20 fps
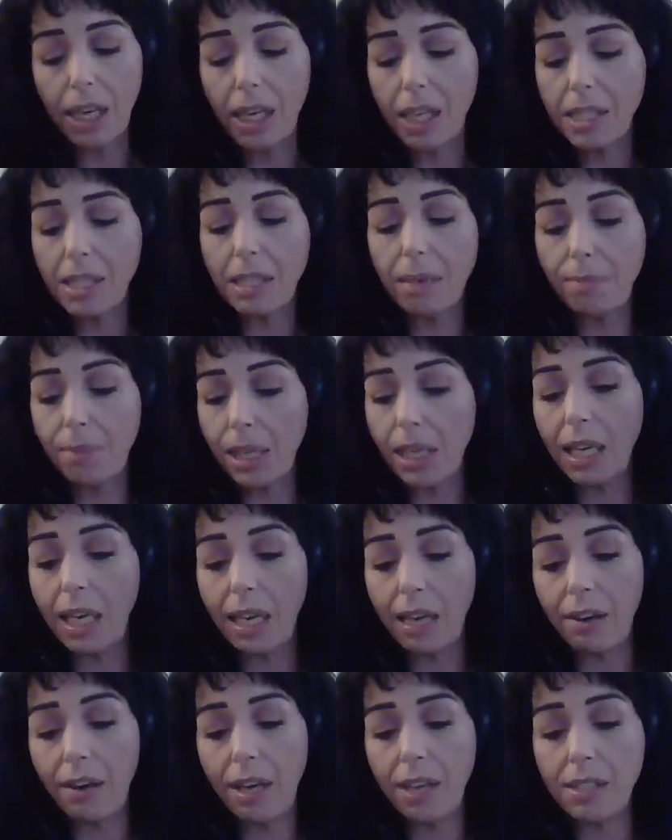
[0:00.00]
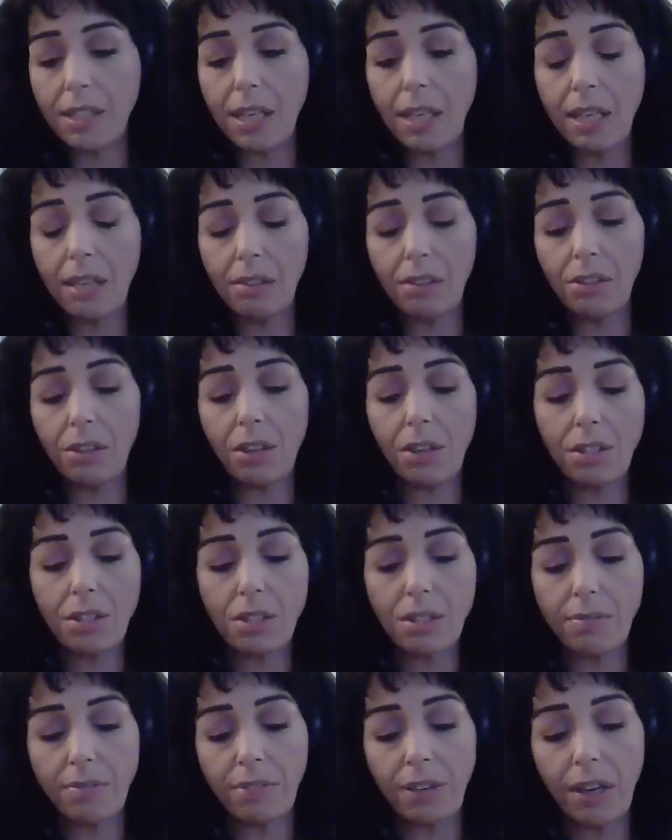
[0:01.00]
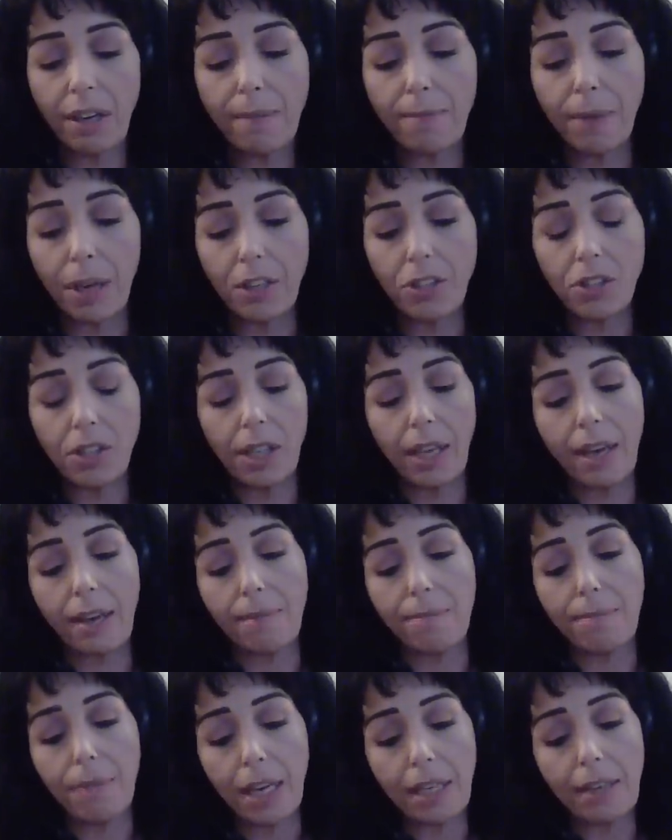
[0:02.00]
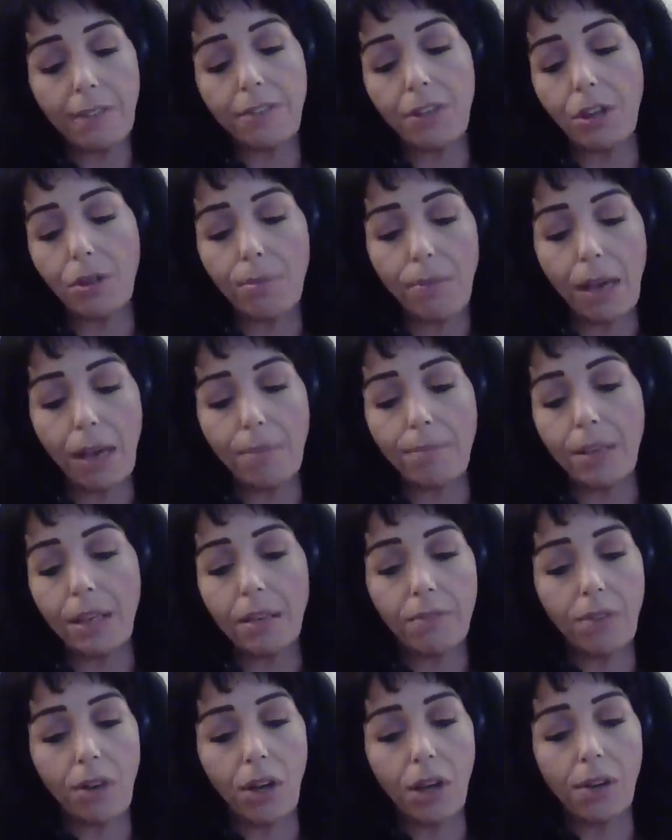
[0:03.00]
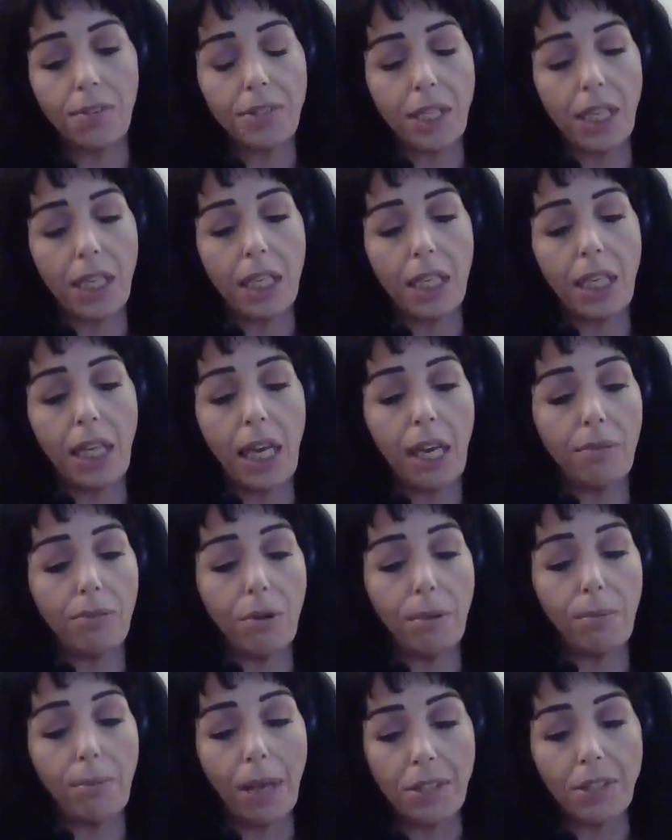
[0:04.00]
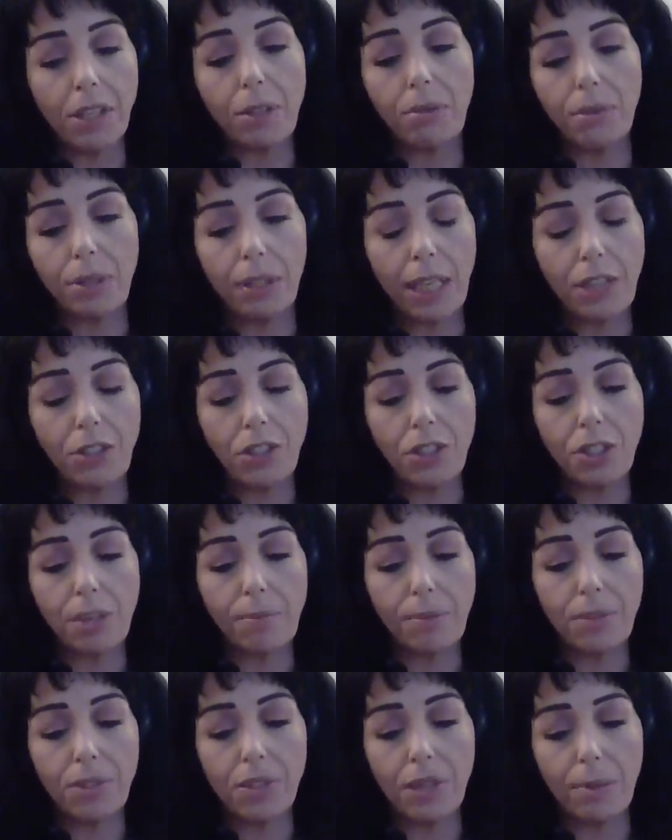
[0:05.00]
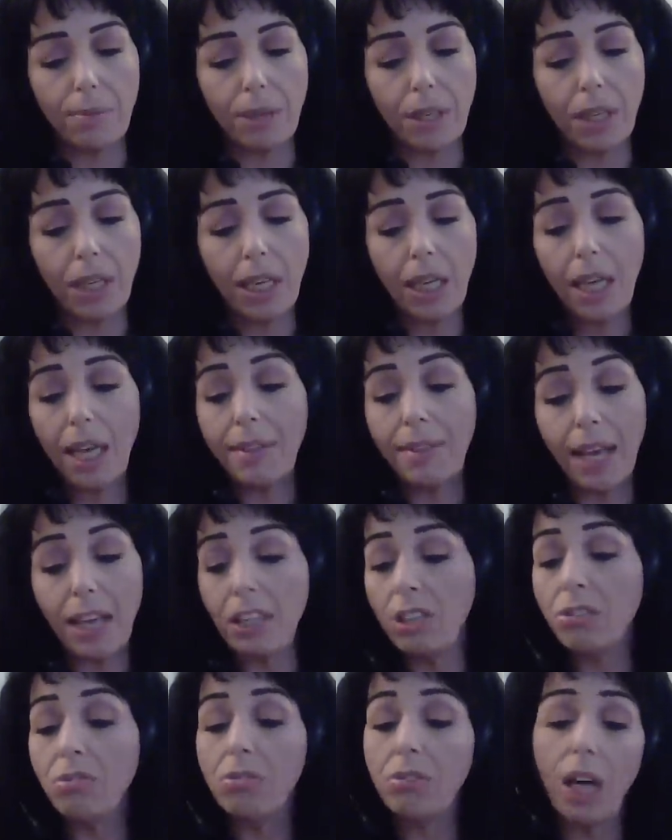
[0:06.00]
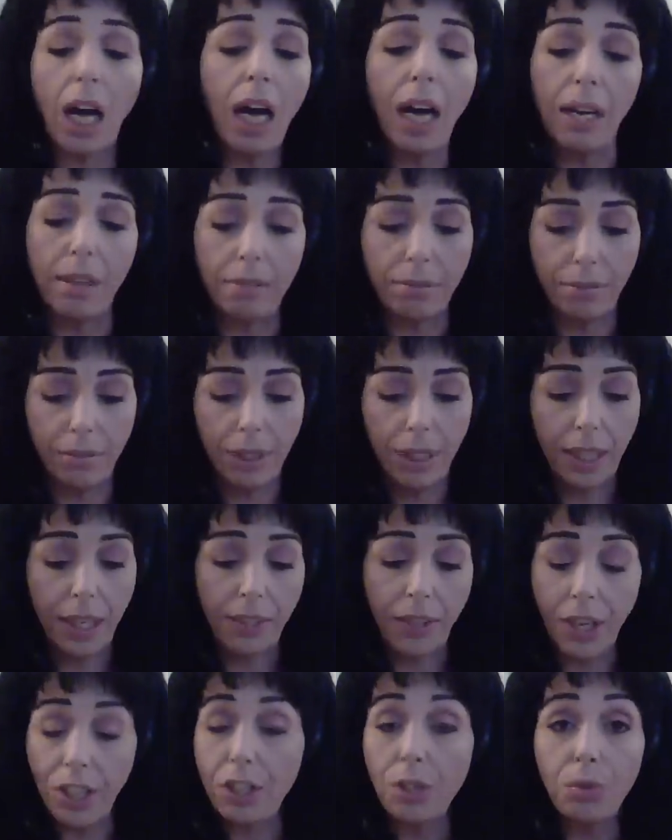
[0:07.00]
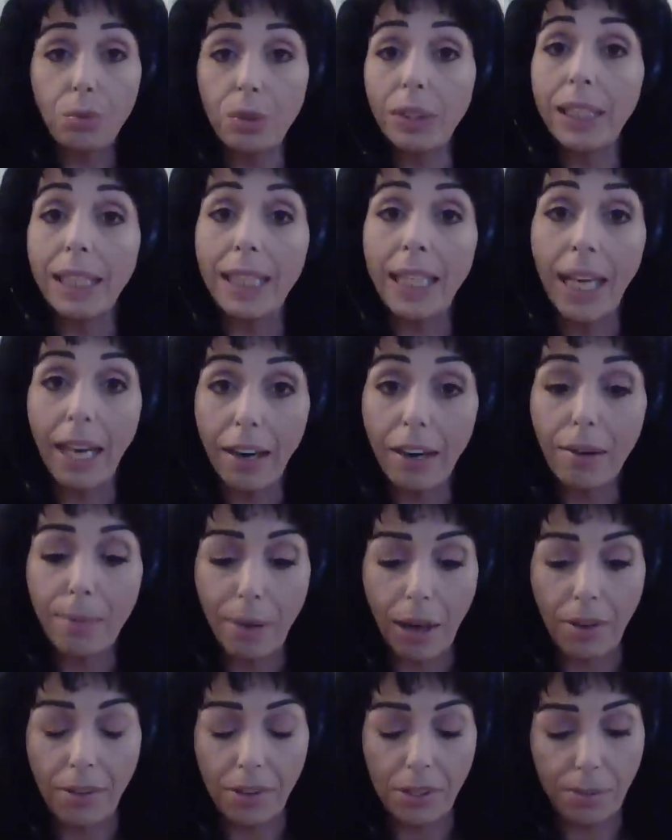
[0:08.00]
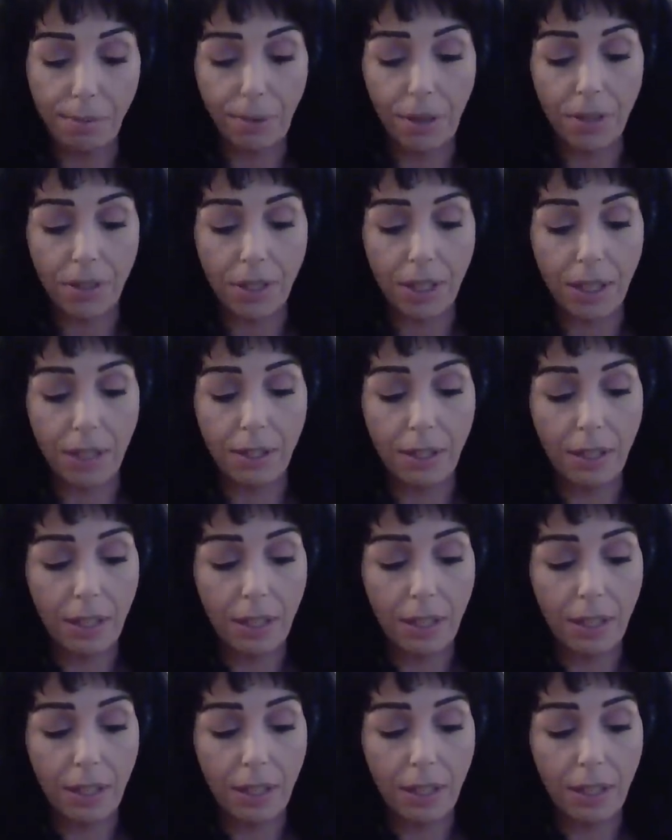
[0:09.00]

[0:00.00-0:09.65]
To me, Aries, it looks very much like many of you may be involved in a romantic relationship with someone that you love, that you really care about this person.